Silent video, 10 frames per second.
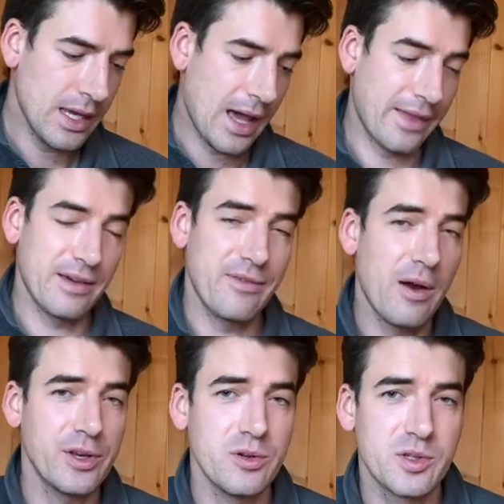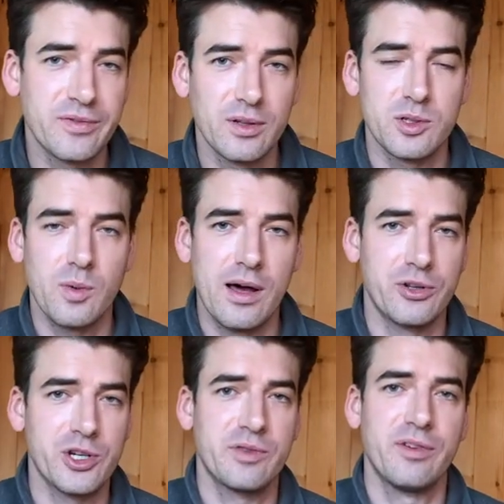And they're very useful as well,
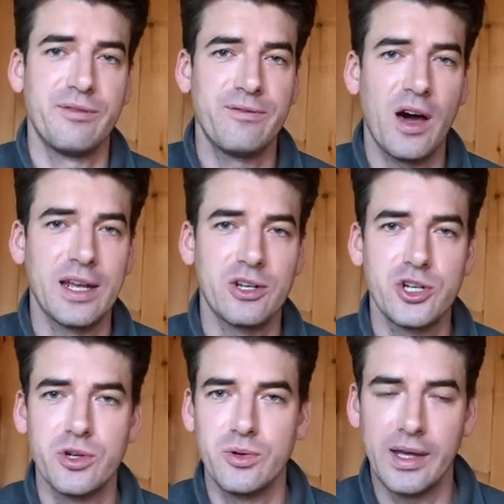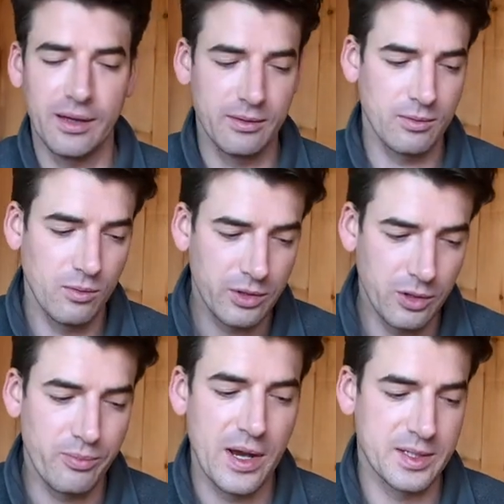just for fine tuning your
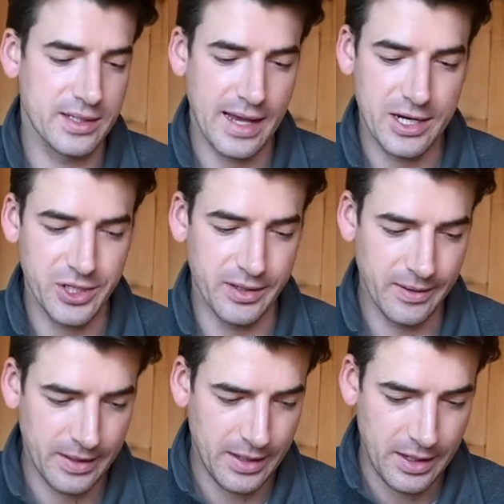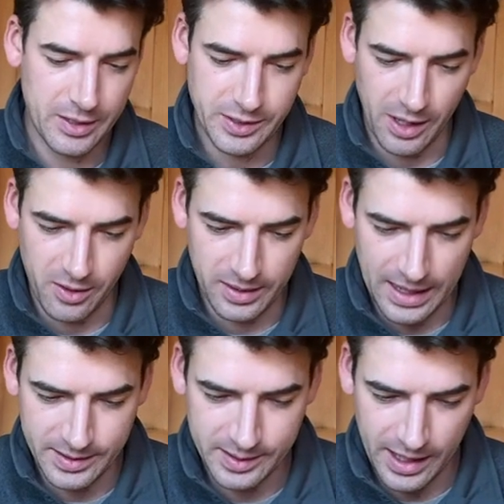presentation. So
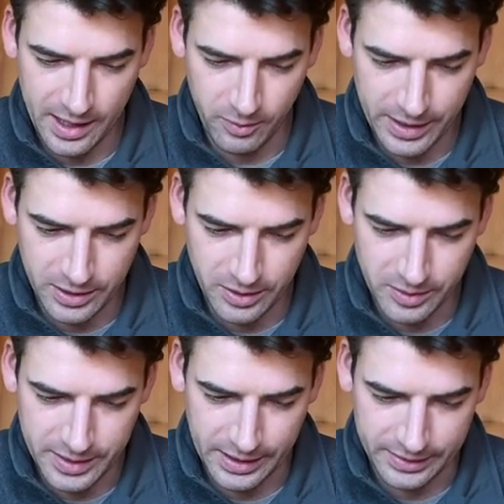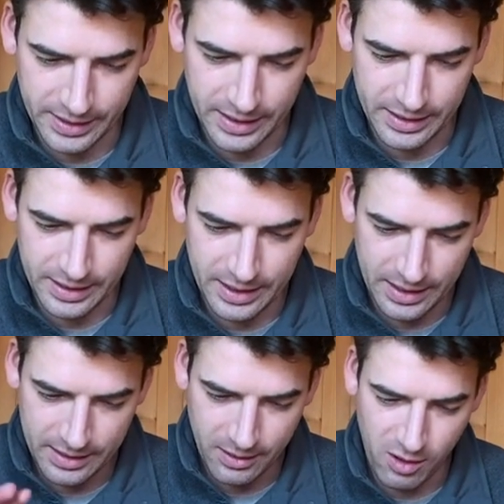let's say we're using the
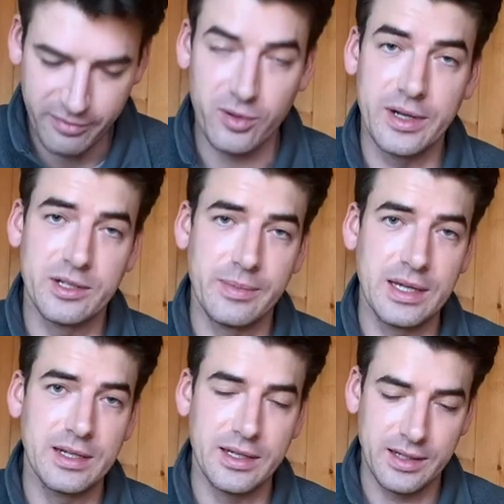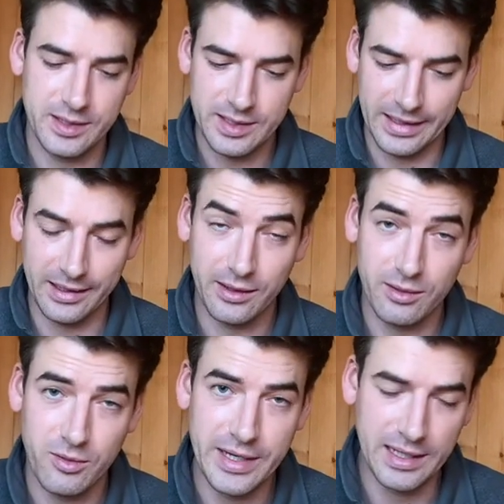hover intermediate sink
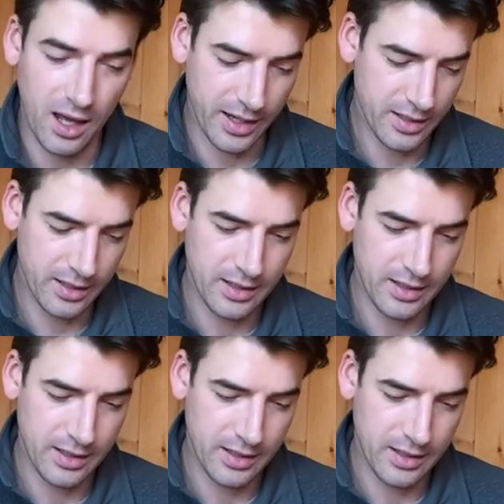three line.